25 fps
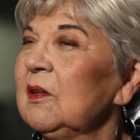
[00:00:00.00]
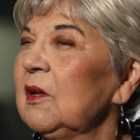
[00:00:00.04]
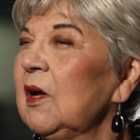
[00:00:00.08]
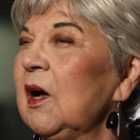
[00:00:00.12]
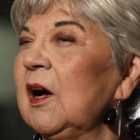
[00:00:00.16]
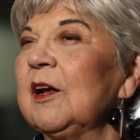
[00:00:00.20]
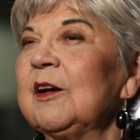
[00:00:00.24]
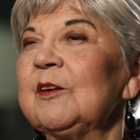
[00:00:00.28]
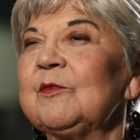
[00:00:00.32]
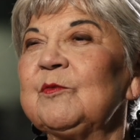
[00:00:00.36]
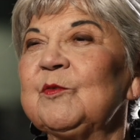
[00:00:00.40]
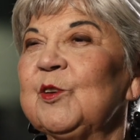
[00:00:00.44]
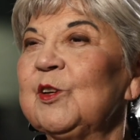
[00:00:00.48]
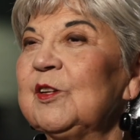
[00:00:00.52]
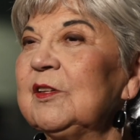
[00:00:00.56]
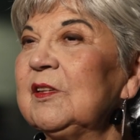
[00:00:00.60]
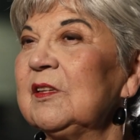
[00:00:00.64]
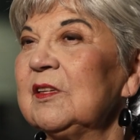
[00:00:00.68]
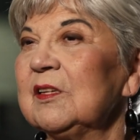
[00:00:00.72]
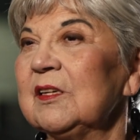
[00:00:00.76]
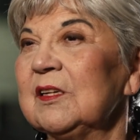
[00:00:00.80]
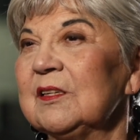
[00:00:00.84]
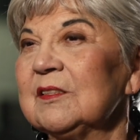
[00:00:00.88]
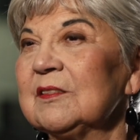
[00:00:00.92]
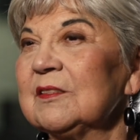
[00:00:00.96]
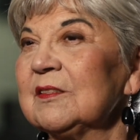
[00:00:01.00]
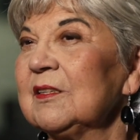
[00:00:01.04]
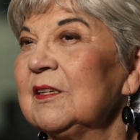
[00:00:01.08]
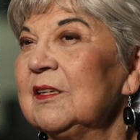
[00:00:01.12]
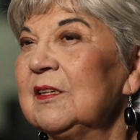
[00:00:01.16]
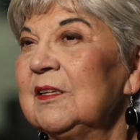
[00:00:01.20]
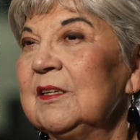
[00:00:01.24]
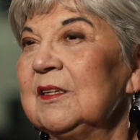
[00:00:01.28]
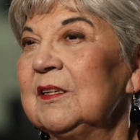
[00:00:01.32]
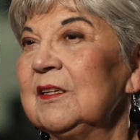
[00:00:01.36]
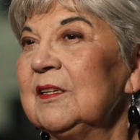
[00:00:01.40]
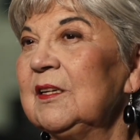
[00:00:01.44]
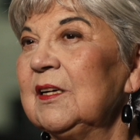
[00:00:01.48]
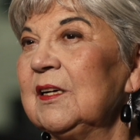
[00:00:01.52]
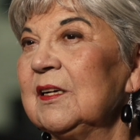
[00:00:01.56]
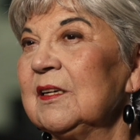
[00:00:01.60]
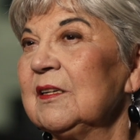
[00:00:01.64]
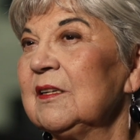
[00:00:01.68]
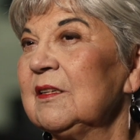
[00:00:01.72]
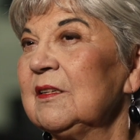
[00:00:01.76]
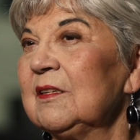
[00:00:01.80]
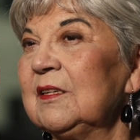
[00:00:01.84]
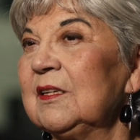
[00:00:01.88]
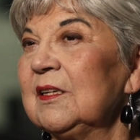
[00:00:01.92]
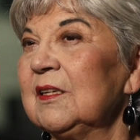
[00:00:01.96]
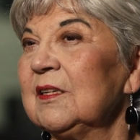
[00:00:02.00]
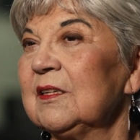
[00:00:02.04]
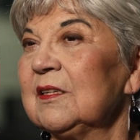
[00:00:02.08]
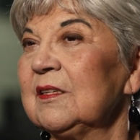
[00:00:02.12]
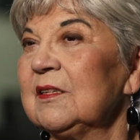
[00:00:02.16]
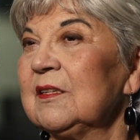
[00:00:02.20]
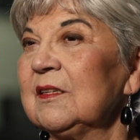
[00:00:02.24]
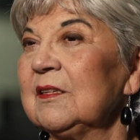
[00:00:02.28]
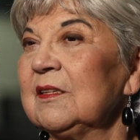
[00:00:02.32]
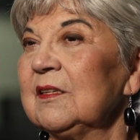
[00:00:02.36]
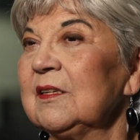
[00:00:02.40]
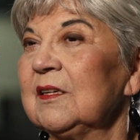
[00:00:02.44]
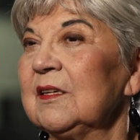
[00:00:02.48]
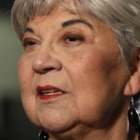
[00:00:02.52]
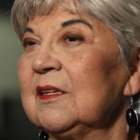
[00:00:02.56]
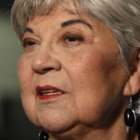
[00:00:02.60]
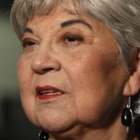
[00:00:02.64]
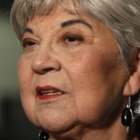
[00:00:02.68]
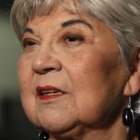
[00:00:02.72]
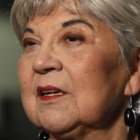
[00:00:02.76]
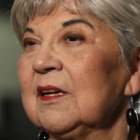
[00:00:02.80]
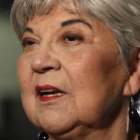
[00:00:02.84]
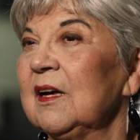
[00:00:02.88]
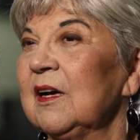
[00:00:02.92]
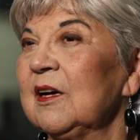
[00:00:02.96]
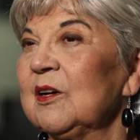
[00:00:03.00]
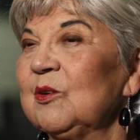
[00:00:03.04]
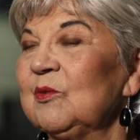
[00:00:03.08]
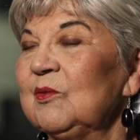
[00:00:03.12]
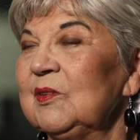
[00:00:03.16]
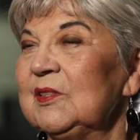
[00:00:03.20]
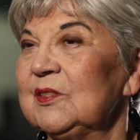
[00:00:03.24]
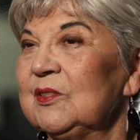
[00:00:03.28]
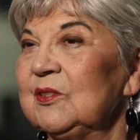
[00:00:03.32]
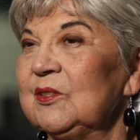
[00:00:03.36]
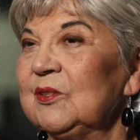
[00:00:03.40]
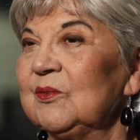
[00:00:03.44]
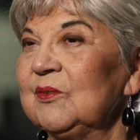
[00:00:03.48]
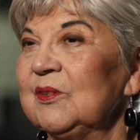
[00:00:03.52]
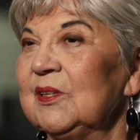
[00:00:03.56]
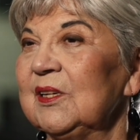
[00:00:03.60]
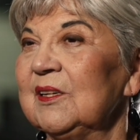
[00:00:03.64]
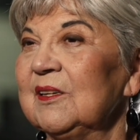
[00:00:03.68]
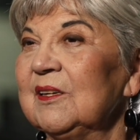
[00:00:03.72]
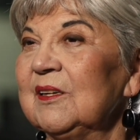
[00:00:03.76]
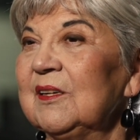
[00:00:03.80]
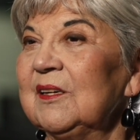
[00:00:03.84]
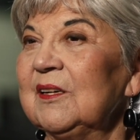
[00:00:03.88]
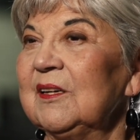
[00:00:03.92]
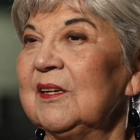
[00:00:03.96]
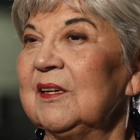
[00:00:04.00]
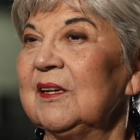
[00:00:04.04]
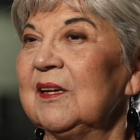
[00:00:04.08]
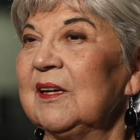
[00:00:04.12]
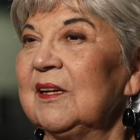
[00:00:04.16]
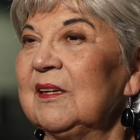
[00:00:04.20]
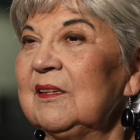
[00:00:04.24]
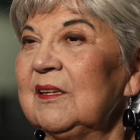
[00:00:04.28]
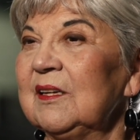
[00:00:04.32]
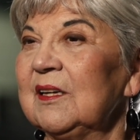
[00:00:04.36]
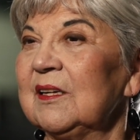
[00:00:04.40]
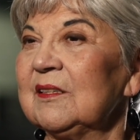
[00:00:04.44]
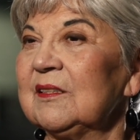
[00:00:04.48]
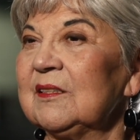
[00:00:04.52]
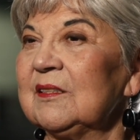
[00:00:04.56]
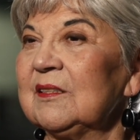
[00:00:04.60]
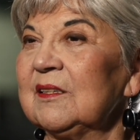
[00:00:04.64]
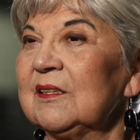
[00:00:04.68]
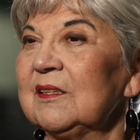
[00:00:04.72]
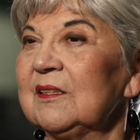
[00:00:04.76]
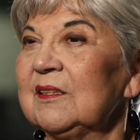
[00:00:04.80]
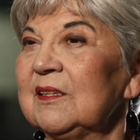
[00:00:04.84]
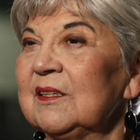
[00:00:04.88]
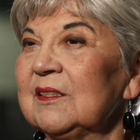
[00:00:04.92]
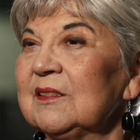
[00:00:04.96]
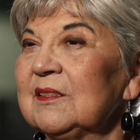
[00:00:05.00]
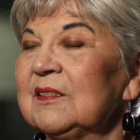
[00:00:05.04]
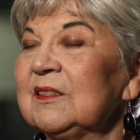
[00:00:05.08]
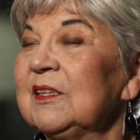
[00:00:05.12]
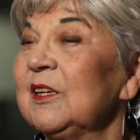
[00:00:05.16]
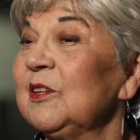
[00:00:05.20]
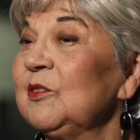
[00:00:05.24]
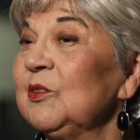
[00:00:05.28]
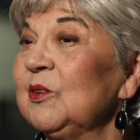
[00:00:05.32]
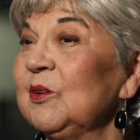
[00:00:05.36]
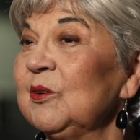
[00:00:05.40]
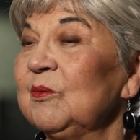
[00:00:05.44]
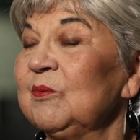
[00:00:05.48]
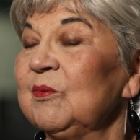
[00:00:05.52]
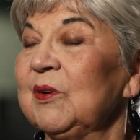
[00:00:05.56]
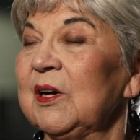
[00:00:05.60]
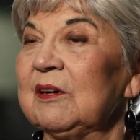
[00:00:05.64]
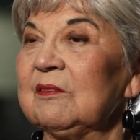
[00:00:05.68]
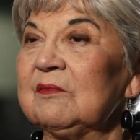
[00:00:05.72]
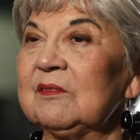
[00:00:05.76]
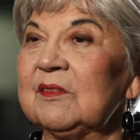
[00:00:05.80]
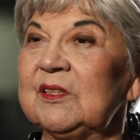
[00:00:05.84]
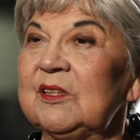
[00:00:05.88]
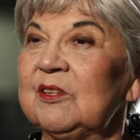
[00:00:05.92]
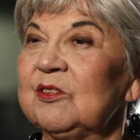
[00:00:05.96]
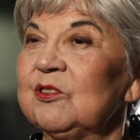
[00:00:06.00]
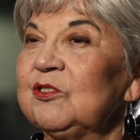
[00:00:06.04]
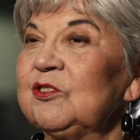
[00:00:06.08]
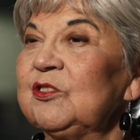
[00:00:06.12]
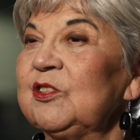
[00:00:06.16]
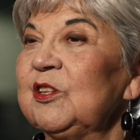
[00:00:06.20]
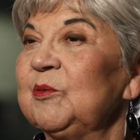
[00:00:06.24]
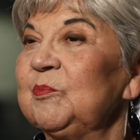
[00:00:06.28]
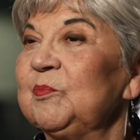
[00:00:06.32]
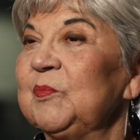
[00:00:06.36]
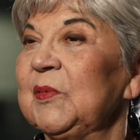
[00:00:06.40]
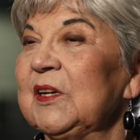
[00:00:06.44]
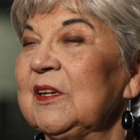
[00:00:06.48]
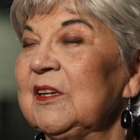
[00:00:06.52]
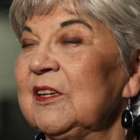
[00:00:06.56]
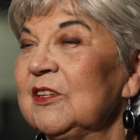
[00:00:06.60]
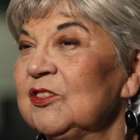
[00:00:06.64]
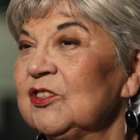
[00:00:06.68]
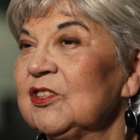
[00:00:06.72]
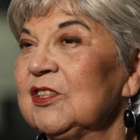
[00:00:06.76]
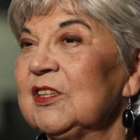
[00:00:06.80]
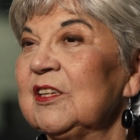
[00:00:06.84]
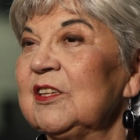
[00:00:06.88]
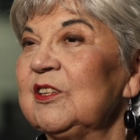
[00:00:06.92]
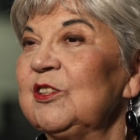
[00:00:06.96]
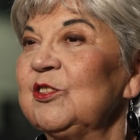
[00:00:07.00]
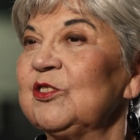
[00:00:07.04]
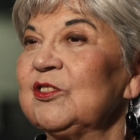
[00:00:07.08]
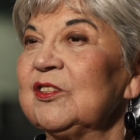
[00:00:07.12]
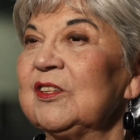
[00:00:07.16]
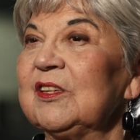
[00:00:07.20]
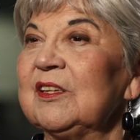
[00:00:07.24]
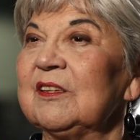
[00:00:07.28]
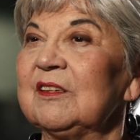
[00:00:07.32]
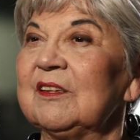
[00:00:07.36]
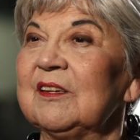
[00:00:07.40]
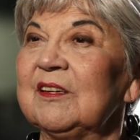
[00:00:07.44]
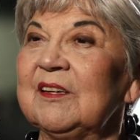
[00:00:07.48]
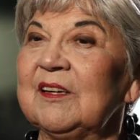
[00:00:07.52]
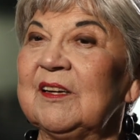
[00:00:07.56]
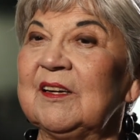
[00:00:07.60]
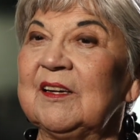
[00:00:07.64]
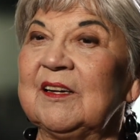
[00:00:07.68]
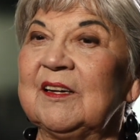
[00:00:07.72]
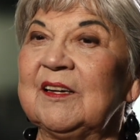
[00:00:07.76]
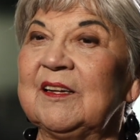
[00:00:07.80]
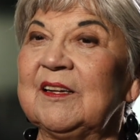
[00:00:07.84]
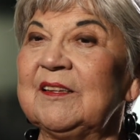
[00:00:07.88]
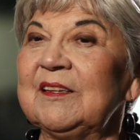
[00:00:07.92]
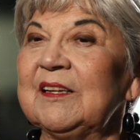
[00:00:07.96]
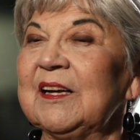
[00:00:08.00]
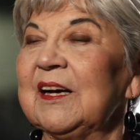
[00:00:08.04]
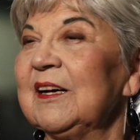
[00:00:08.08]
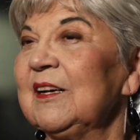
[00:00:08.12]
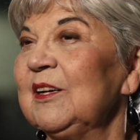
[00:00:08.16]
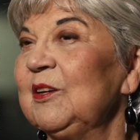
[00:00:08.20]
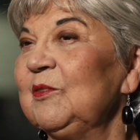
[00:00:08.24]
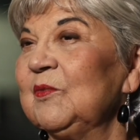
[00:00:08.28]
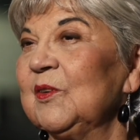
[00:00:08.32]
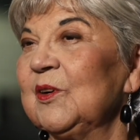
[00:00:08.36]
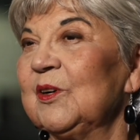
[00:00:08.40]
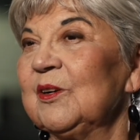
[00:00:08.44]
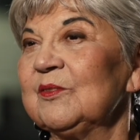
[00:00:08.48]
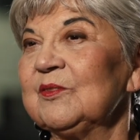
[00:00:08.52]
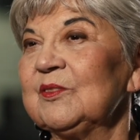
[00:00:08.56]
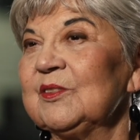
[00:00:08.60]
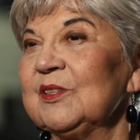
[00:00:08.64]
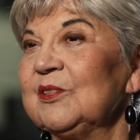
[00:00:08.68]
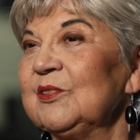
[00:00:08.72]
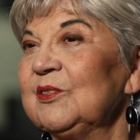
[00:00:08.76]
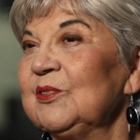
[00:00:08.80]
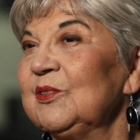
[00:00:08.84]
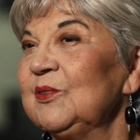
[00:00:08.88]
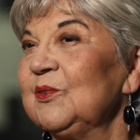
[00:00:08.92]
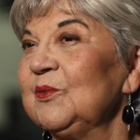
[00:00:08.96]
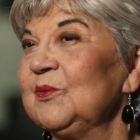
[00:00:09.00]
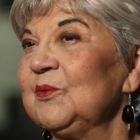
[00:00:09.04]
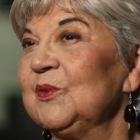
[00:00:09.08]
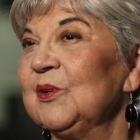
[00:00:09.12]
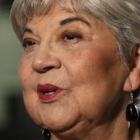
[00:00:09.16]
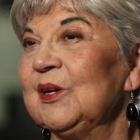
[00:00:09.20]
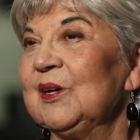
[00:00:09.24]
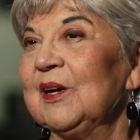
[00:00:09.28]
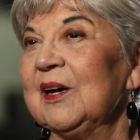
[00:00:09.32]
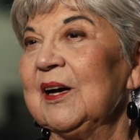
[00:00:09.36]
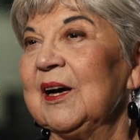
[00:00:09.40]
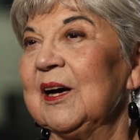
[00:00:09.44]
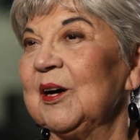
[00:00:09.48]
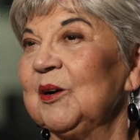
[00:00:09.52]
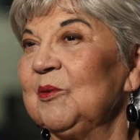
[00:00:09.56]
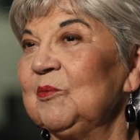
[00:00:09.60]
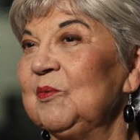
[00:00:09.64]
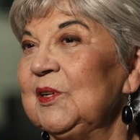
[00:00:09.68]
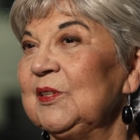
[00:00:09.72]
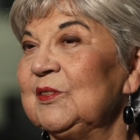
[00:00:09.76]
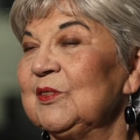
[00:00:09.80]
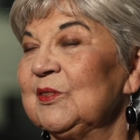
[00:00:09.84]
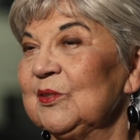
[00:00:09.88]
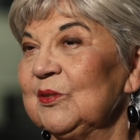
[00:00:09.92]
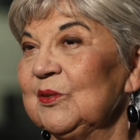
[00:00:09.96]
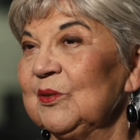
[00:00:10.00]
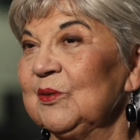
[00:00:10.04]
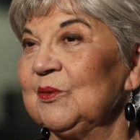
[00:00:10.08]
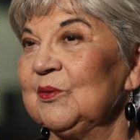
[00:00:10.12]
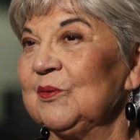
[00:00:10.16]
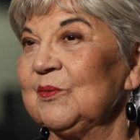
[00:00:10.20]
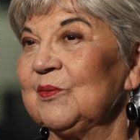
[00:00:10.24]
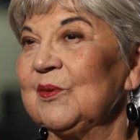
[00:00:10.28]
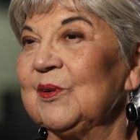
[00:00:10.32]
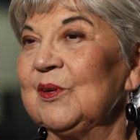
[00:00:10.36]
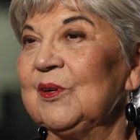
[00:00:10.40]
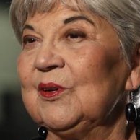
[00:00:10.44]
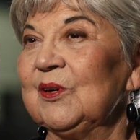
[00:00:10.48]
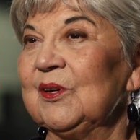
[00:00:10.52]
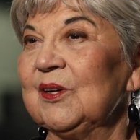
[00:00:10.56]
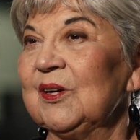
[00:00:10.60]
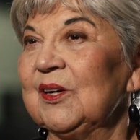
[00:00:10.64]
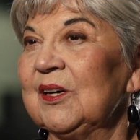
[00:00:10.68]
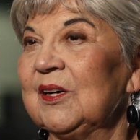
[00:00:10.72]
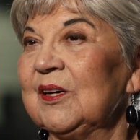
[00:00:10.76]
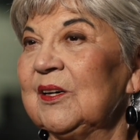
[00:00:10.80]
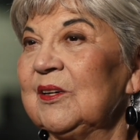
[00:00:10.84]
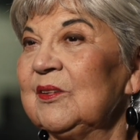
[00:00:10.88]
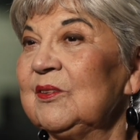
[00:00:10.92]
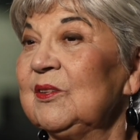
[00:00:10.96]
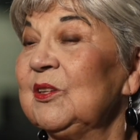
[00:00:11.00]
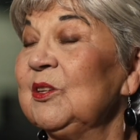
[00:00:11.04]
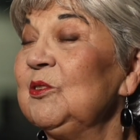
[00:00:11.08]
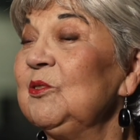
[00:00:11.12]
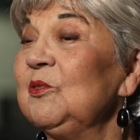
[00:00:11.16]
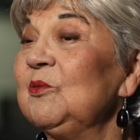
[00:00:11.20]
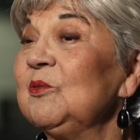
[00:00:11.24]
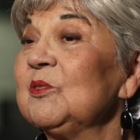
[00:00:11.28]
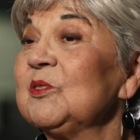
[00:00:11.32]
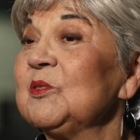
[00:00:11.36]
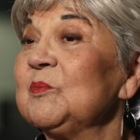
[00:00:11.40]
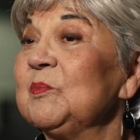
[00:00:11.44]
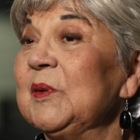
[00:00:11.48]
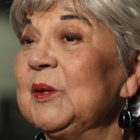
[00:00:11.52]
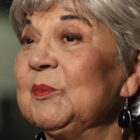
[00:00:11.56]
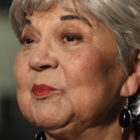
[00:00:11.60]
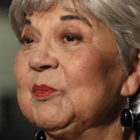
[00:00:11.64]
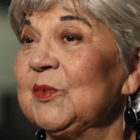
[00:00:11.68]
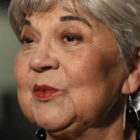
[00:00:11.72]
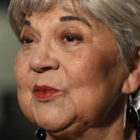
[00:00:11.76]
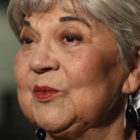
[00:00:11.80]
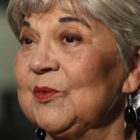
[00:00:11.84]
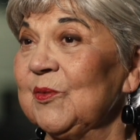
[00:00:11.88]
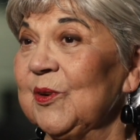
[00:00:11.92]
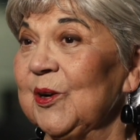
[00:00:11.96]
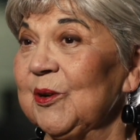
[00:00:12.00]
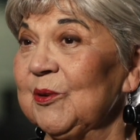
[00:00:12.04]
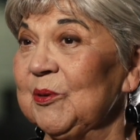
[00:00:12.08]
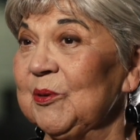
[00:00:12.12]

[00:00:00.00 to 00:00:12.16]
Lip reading: A lot of good things that Cllaro is doing that center around leadership and education, and that evolves into how we serve the newest members of our